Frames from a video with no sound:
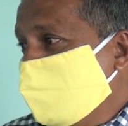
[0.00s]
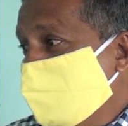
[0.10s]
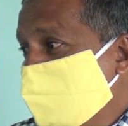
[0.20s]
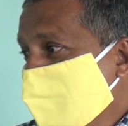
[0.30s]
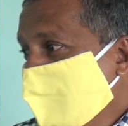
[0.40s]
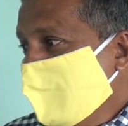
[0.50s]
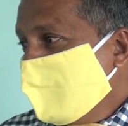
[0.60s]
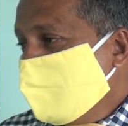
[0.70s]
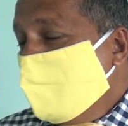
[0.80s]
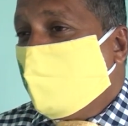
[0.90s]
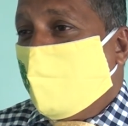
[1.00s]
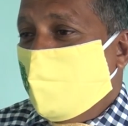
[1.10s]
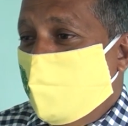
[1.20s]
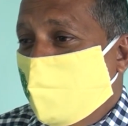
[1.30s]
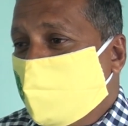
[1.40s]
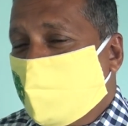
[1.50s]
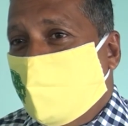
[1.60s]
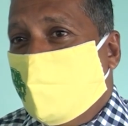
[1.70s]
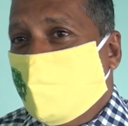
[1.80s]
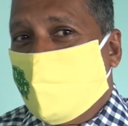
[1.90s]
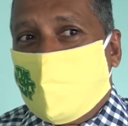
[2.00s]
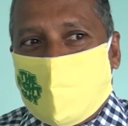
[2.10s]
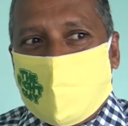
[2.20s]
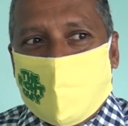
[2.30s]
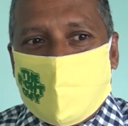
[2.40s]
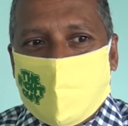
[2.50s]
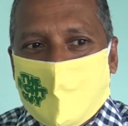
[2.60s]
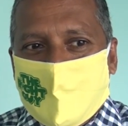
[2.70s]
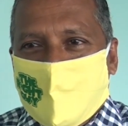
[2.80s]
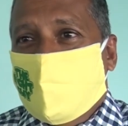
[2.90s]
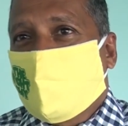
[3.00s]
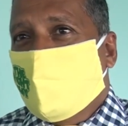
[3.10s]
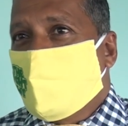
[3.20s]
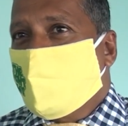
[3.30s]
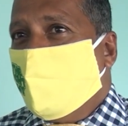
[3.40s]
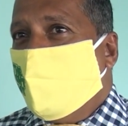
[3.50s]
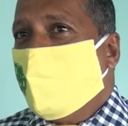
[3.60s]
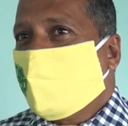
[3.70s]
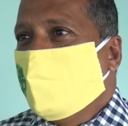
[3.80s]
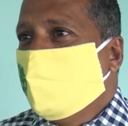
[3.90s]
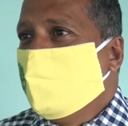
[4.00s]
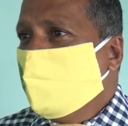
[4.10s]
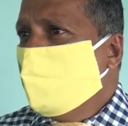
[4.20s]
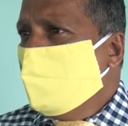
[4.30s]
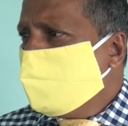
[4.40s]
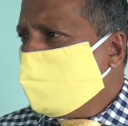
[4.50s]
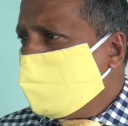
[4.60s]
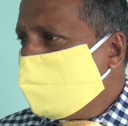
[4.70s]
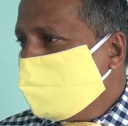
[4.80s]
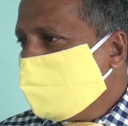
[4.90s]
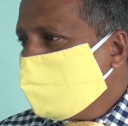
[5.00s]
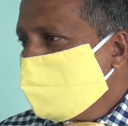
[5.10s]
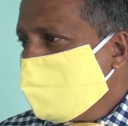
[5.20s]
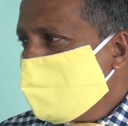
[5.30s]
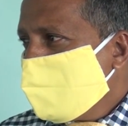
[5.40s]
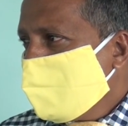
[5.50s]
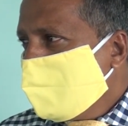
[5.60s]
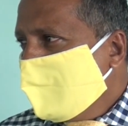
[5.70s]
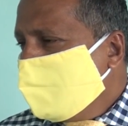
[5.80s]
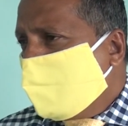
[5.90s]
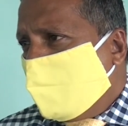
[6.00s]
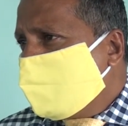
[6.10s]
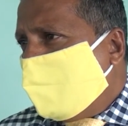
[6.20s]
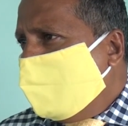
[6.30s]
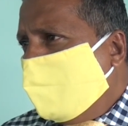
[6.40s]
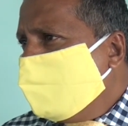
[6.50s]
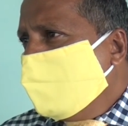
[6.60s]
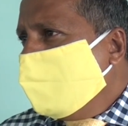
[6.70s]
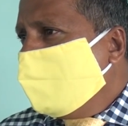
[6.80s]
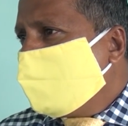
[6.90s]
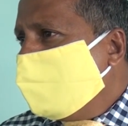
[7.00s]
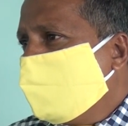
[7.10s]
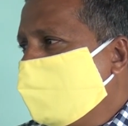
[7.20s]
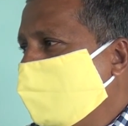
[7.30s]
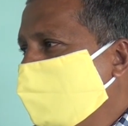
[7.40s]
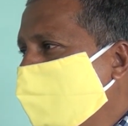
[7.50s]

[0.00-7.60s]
Jude, before he asks any questions, he should say what he did before. Because I have no intentions